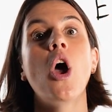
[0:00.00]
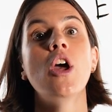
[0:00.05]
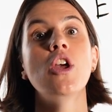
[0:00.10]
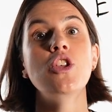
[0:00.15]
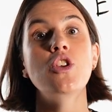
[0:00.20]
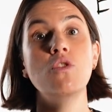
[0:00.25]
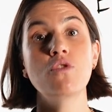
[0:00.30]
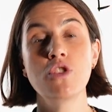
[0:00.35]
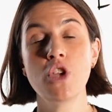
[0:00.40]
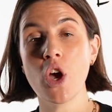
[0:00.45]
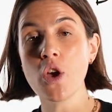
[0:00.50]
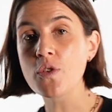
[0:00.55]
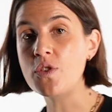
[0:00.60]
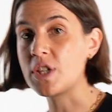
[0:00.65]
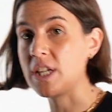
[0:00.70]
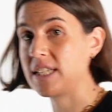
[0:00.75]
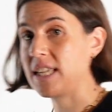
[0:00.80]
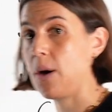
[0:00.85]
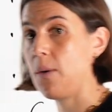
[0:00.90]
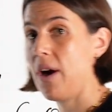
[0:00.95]
You'll
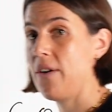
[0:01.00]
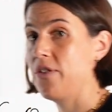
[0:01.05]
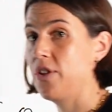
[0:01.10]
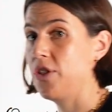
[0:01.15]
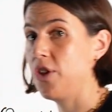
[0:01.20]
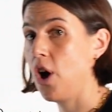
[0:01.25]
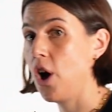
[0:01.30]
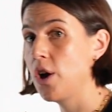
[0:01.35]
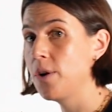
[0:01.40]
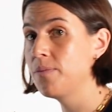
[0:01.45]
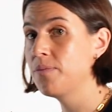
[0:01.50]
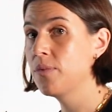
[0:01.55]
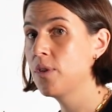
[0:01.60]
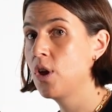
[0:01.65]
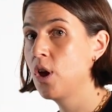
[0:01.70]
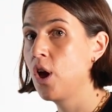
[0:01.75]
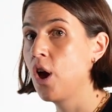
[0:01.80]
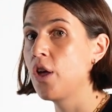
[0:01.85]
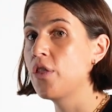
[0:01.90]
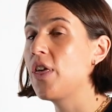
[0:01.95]
notice, however, though,
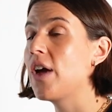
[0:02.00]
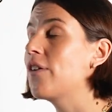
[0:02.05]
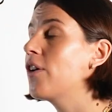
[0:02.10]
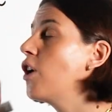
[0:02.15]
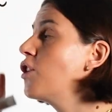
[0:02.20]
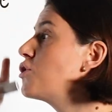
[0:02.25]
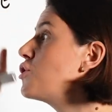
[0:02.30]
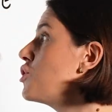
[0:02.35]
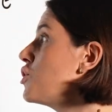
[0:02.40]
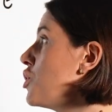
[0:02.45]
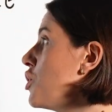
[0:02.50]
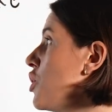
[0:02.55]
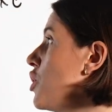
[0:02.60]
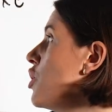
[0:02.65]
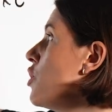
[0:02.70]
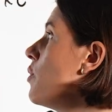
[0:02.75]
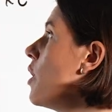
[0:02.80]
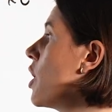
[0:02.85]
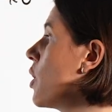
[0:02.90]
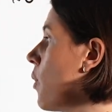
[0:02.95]
there are
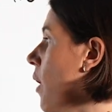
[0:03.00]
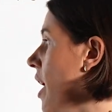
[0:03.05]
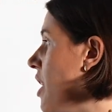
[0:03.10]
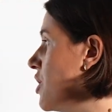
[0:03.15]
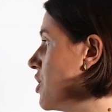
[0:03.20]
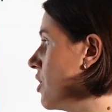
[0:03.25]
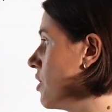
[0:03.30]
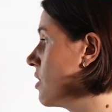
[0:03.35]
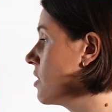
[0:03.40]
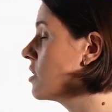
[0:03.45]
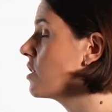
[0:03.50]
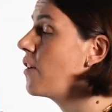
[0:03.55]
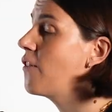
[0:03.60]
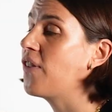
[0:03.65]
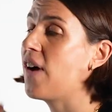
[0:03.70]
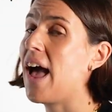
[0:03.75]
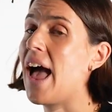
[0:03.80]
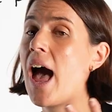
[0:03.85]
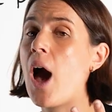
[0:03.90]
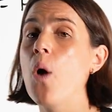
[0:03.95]
two equations
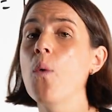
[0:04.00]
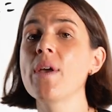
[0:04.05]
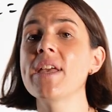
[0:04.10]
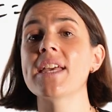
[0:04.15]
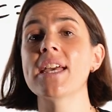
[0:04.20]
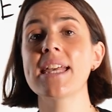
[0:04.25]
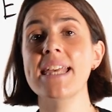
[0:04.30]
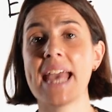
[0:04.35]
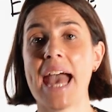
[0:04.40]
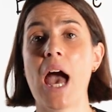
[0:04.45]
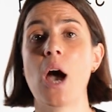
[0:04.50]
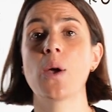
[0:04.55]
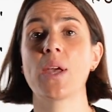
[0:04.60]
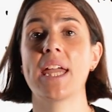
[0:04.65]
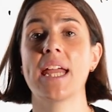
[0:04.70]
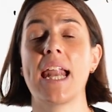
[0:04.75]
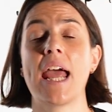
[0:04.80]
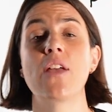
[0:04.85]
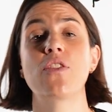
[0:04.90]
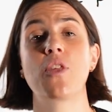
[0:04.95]
for how we can
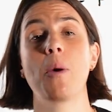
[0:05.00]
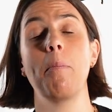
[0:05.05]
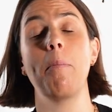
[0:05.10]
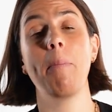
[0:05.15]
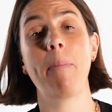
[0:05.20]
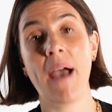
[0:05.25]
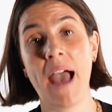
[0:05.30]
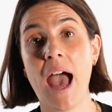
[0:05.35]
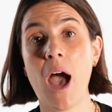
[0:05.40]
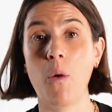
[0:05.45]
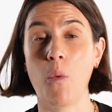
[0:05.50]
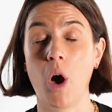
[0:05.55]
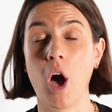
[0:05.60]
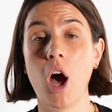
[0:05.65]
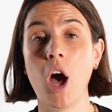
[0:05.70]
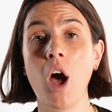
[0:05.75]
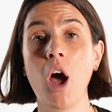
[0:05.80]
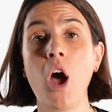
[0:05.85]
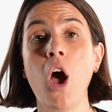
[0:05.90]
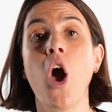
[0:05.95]
calculate the
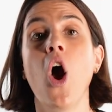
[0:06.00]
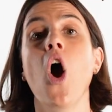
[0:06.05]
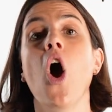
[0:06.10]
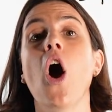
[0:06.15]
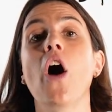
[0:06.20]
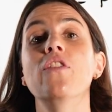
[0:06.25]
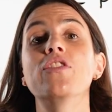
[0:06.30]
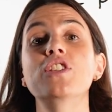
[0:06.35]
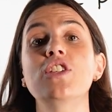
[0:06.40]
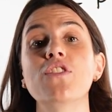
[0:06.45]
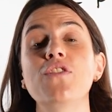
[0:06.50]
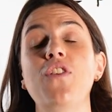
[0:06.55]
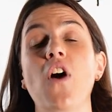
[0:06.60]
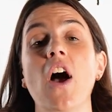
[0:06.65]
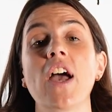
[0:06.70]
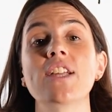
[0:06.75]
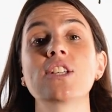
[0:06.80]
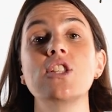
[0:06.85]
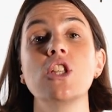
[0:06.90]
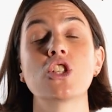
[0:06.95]
power of a
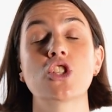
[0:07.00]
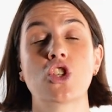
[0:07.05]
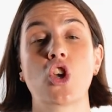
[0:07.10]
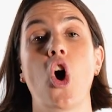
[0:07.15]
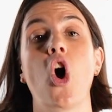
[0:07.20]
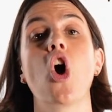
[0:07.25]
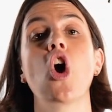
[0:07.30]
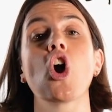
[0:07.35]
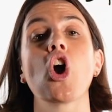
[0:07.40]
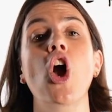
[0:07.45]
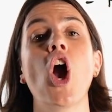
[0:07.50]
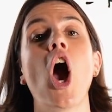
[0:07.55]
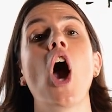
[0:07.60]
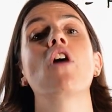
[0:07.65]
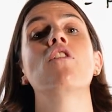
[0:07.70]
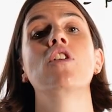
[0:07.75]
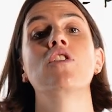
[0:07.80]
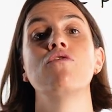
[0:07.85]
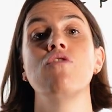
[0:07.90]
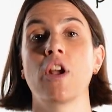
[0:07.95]
device that's got
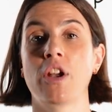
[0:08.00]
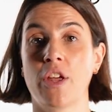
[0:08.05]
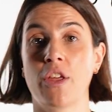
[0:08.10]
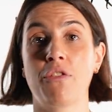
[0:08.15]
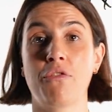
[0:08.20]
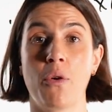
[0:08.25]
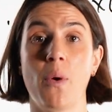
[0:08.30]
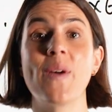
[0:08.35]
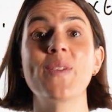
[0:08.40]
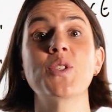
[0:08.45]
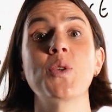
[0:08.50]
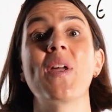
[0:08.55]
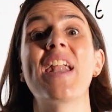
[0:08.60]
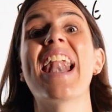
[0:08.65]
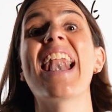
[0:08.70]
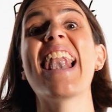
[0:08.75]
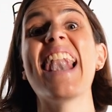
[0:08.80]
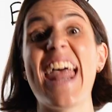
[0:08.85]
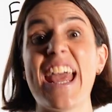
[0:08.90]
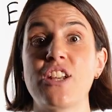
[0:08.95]
current running through it, so an
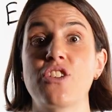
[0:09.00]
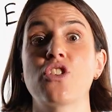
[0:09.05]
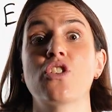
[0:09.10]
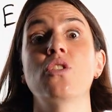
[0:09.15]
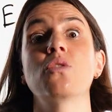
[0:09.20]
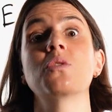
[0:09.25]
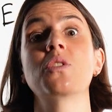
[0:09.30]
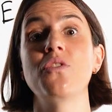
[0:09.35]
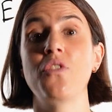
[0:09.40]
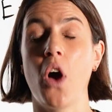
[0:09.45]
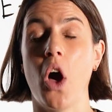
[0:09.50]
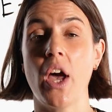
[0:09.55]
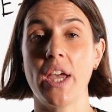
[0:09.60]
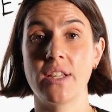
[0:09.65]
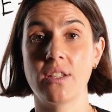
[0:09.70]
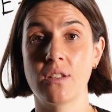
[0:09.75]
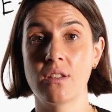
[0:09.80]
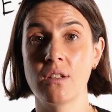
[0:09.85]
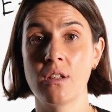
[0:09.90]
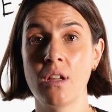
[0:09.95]
electrical
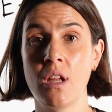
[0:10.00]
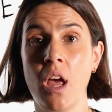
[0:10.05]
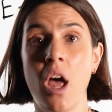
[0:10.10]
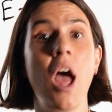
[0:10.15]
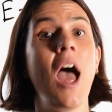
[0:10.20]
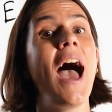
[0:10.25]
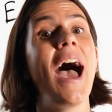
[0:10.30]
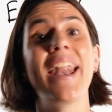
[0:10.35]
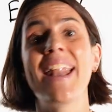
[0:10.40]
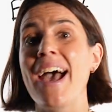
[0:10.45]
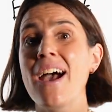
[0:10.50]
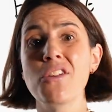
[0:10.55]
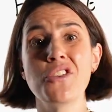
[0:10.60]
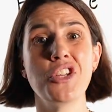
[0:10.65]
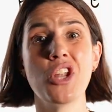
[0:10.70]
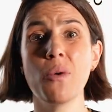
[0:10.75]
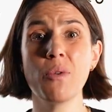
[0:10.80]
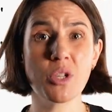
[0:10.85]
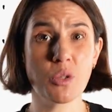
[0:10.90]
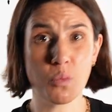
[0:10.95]
device. And how do
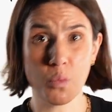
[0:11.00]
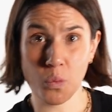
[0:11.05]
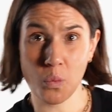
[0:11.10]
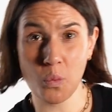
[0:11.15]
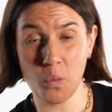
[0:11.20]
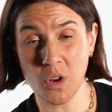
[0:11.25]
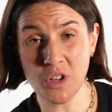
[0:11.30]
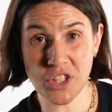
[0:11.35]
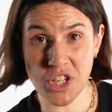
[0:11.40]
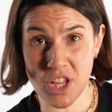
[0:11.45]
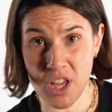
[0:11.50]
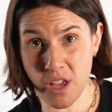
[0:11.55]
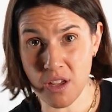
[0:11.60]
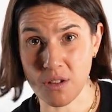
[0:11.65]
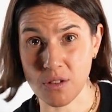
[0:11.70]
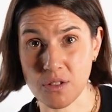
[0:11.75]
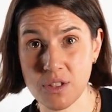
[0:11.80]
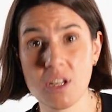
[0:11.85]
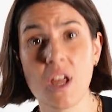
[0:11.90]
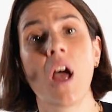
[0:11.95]
you know which one to
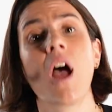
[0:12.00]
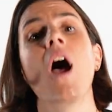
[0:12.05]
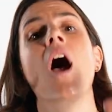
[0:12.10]
use?